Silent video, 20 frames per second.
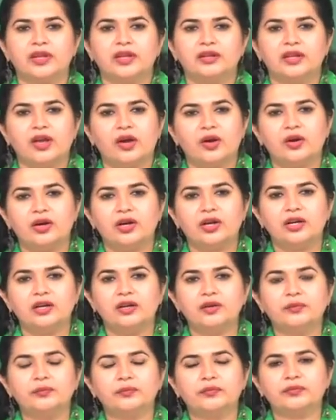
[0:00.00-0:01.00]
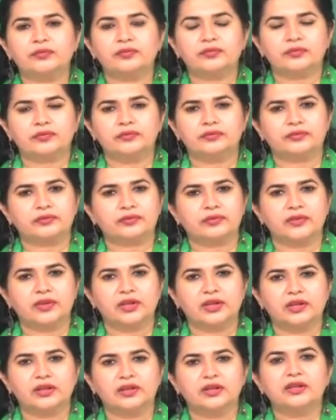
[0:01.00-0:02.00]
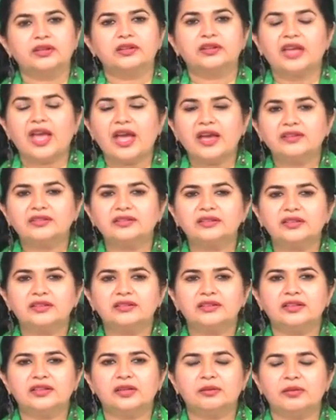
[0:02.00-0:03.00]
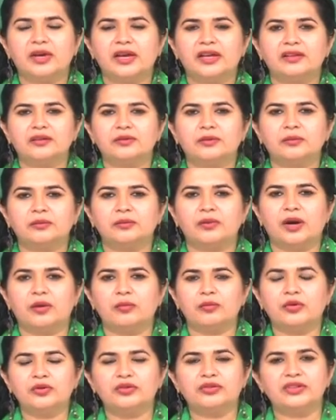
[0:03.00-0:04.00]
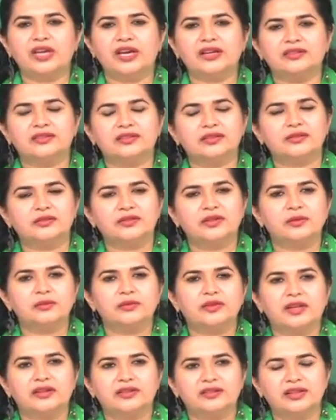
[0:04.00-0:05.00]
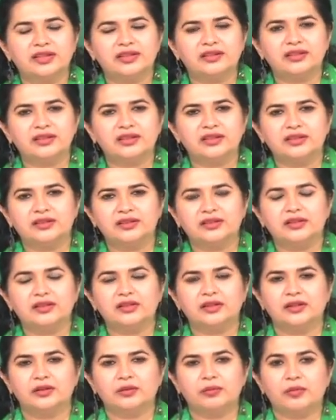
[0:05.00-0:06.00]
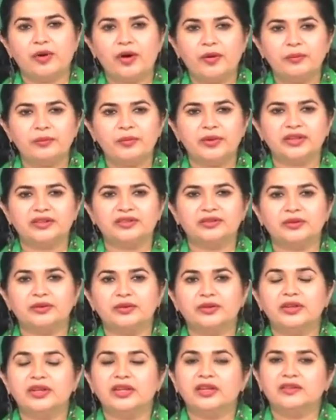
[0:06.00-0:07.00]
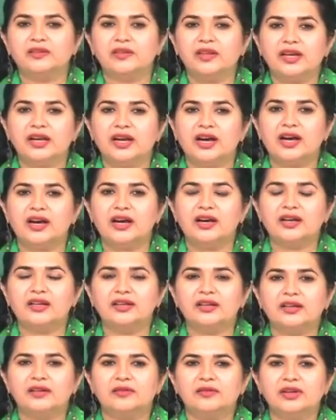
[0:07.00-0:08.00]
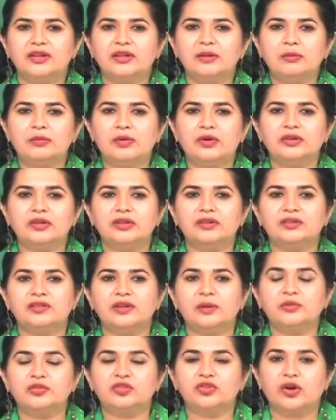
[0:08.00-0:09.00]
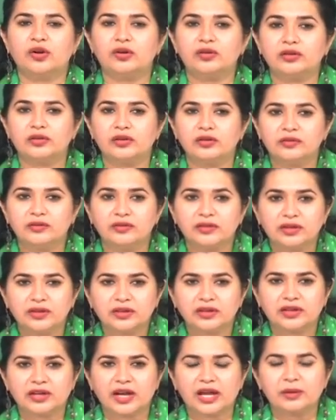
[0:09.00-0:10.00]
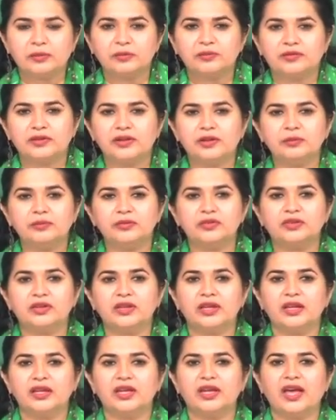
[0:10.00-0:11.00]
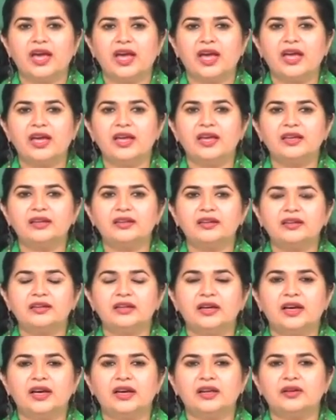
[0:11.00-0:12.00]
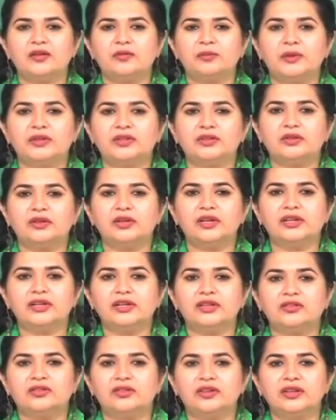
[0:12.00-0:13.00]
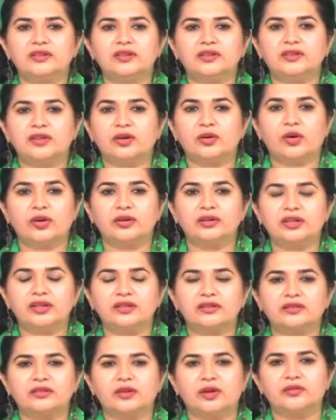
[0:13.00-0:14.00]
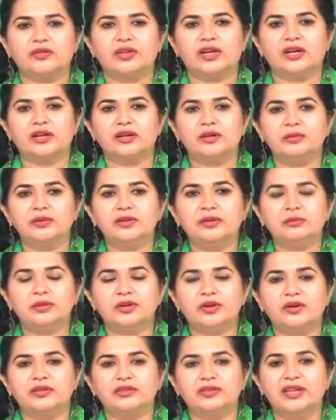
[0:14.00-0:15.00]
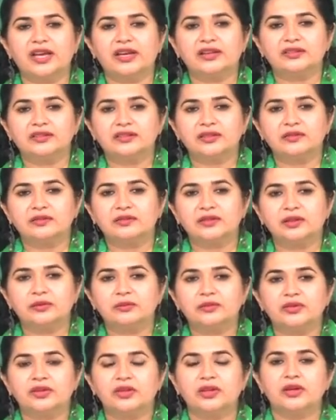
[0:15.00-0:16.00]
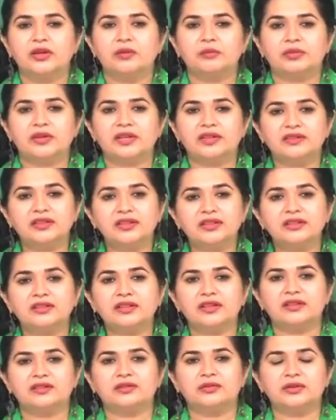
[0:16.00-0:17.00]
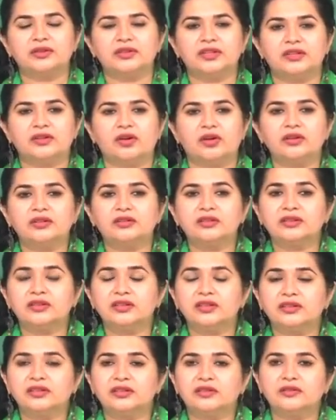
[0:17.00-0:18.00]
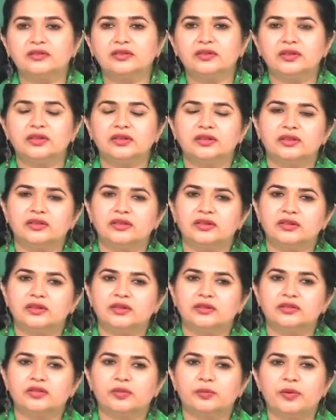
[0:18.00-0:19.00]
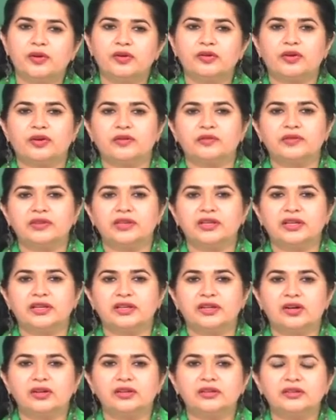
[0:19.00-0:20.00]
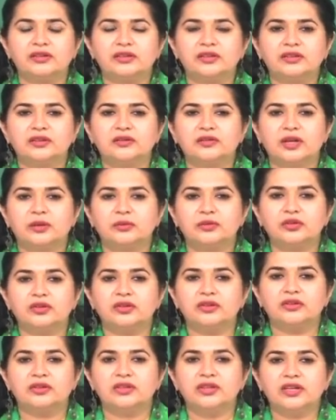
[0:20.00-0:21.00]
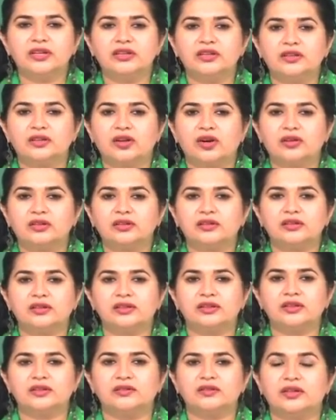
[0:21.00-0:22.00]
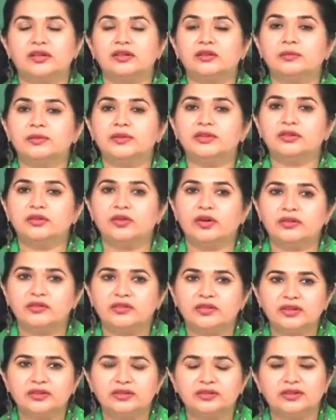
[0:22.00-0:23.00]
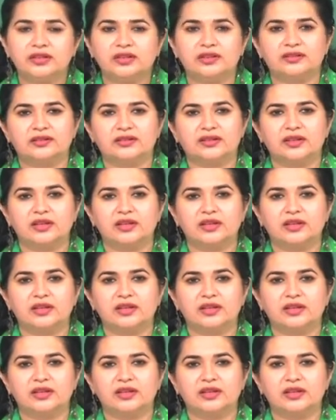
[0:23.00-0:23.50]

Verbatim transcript: Now, gangster cinema, and most gangster films are set in Bombay. So, they are a very important subgenre of crime films and are of particular interest in the context of the urban, because gangster films present us with an alternative topography, an alternative community and an alternative urban consciousness.